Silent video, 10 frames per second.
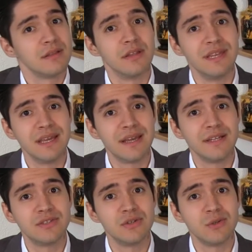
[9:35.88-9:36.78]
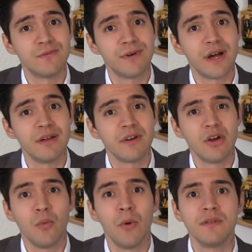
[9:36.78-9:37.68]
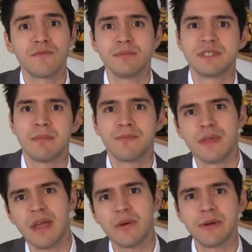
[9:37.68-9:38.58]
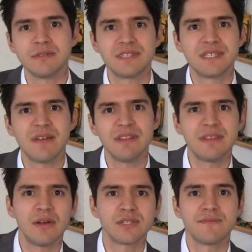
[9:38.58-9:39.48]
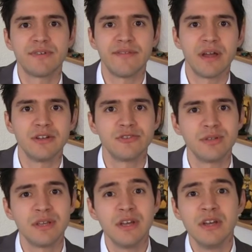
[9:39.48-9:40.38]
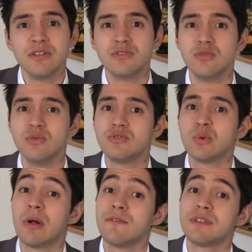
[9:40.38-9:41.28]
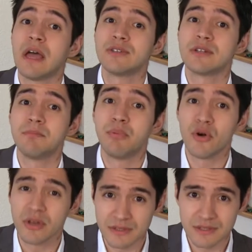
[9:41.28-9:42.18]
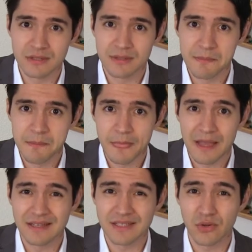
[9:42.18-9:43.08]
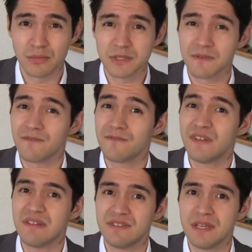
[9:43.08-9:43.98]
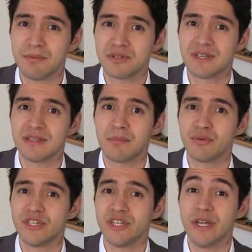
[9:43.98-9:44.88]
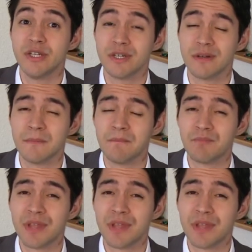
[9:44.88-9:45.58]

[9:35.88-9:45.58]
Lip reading: the Nikkei 225 went from something around 7,500 to 12,000 points. That's almost 50% appreciation.